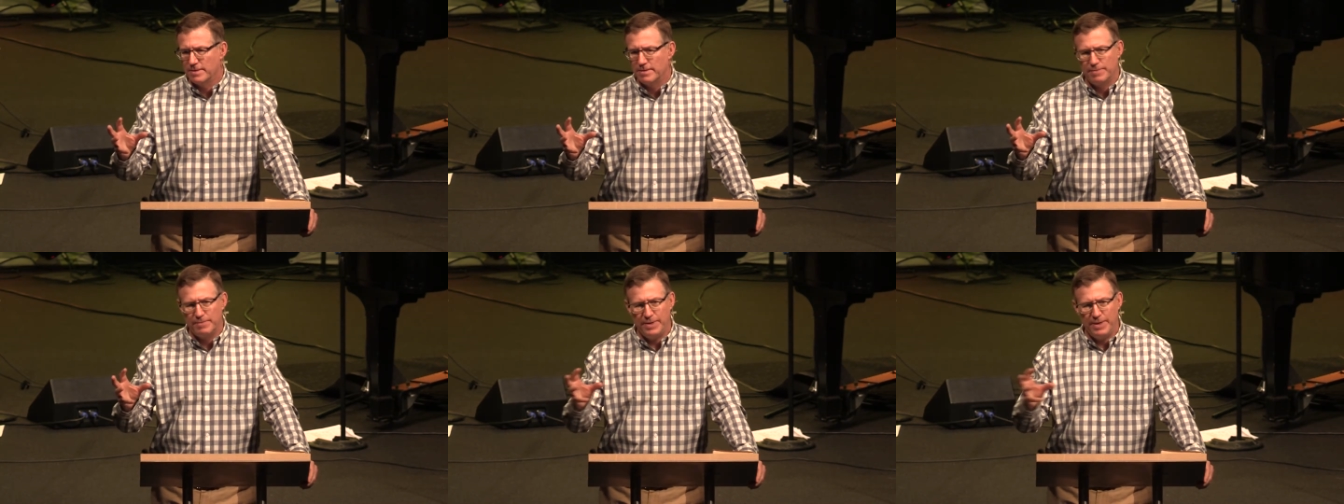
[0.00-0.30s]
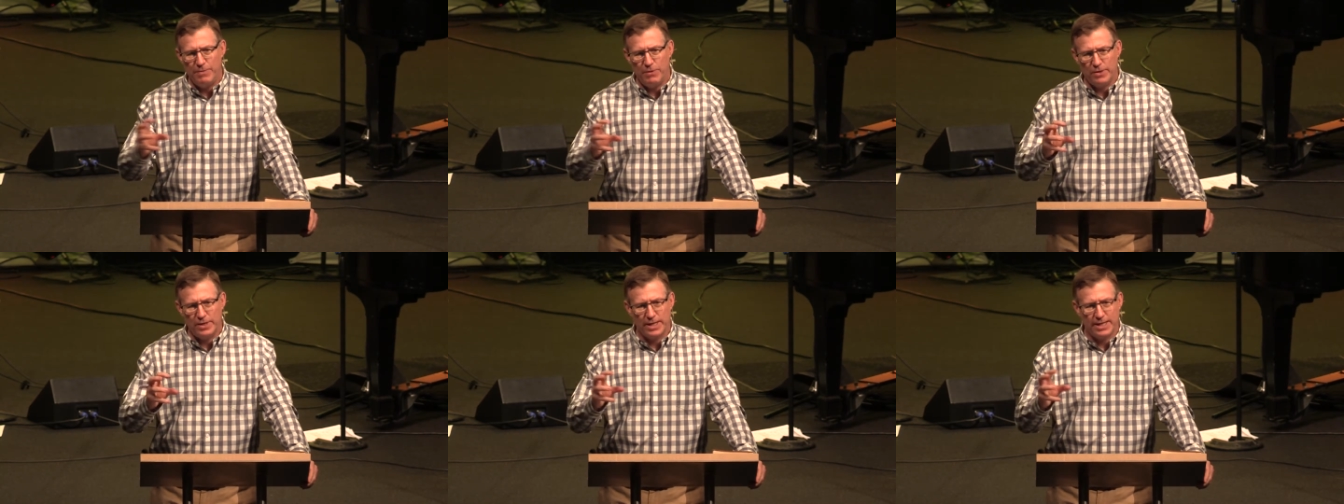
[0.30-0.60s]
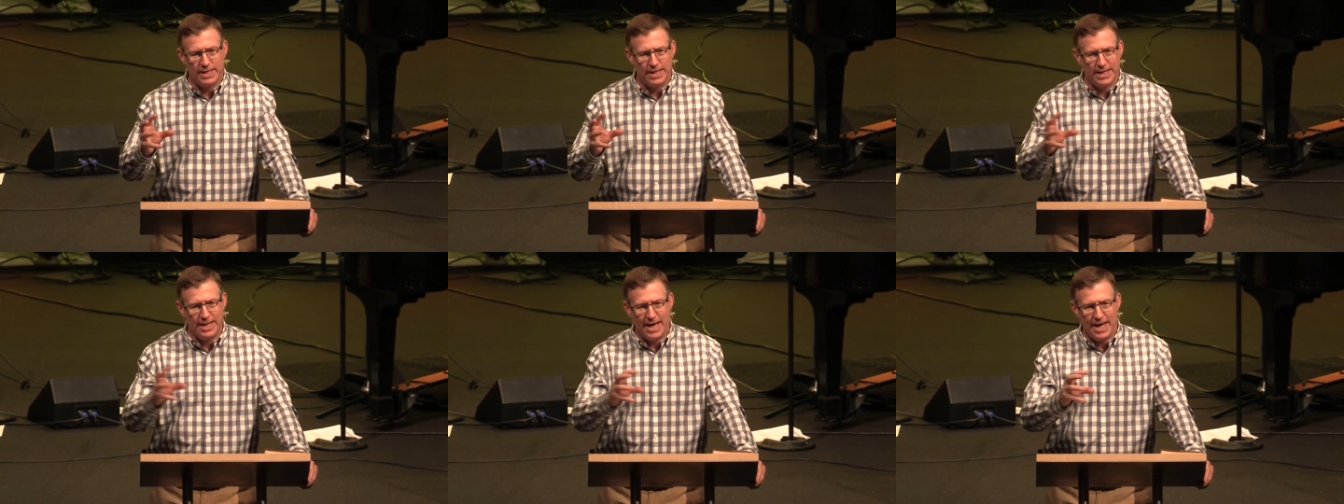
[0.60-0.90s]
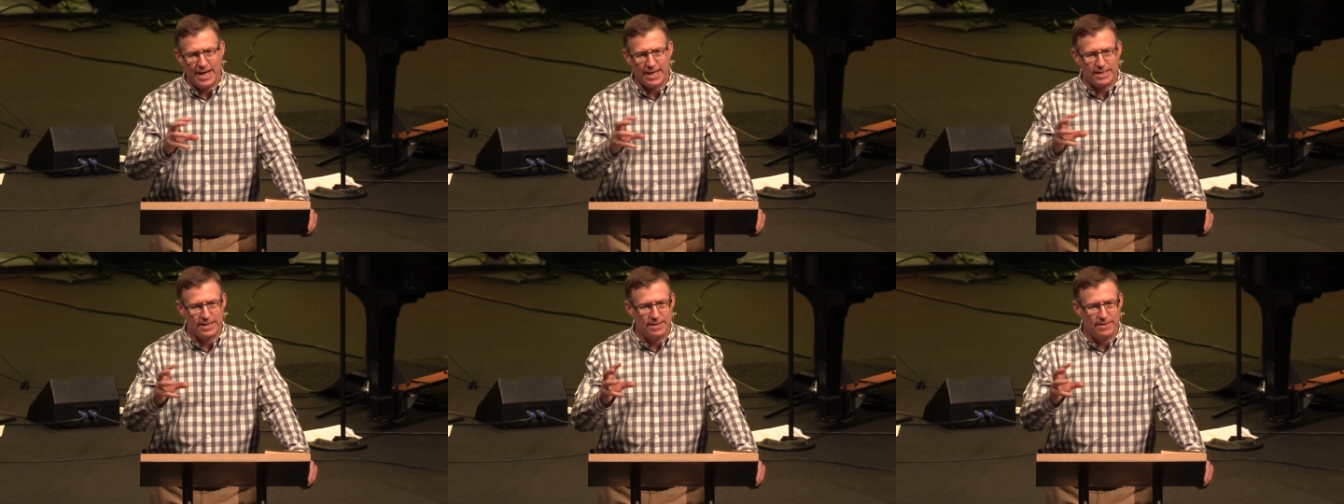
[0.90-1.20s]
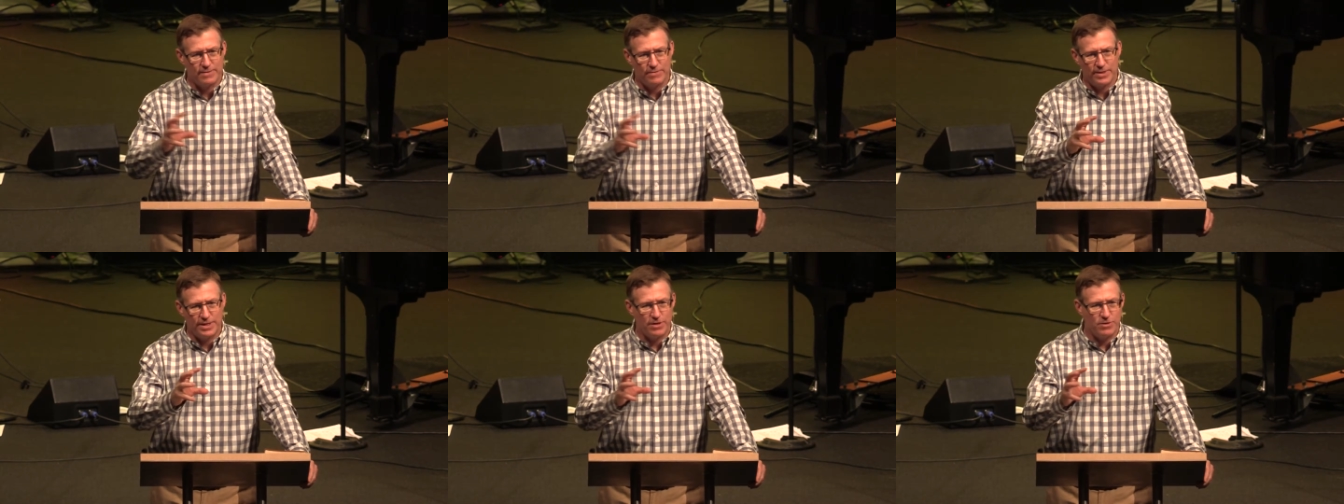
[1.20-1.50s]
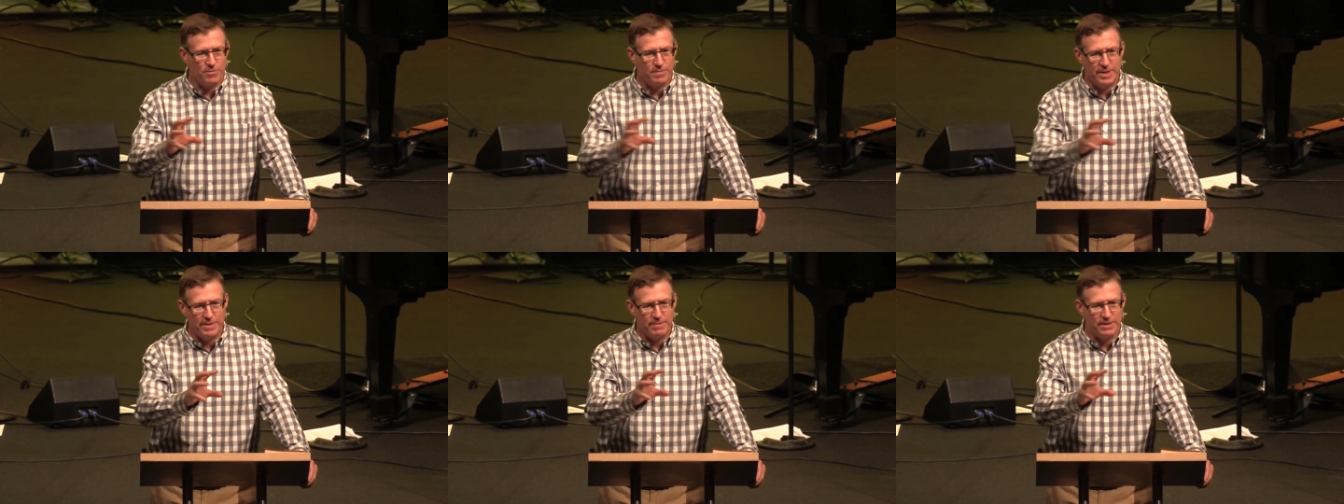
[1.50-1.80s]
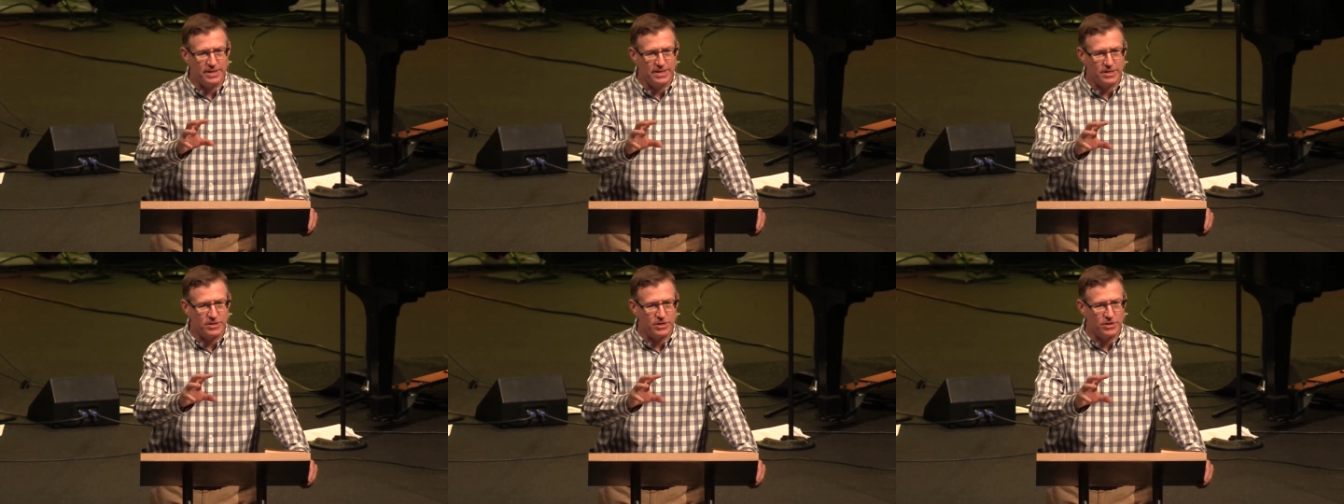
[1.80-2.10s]
people can connect with other people
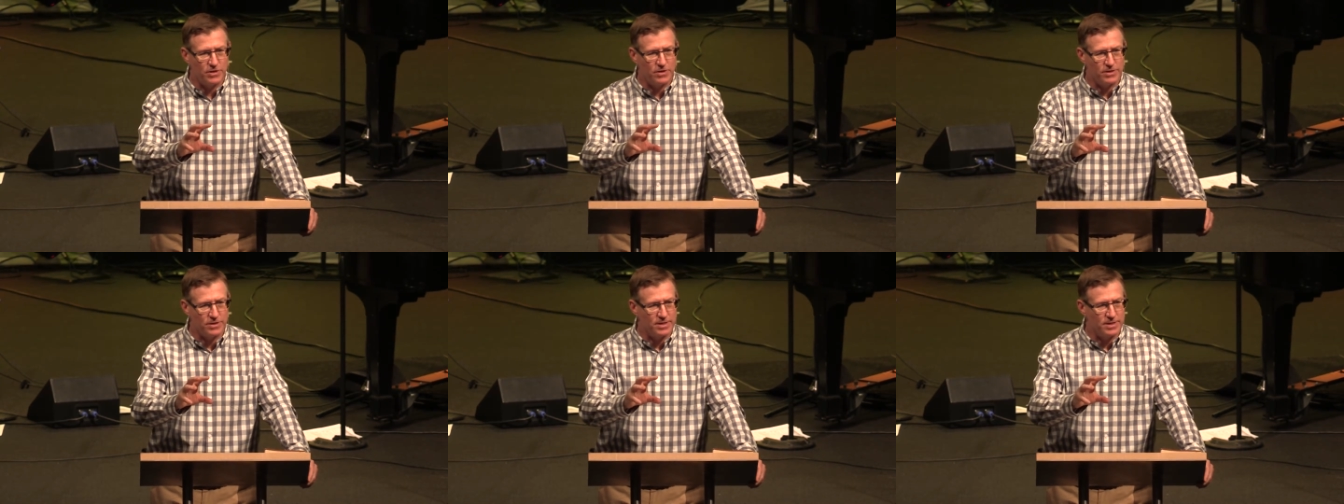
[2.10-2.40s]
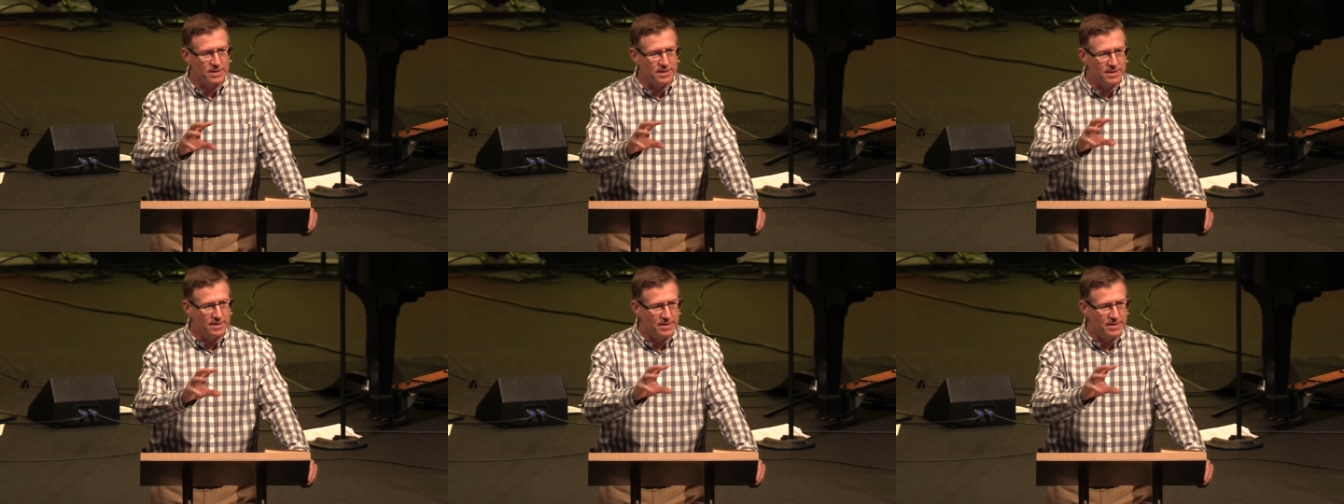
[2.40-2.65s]
in the church.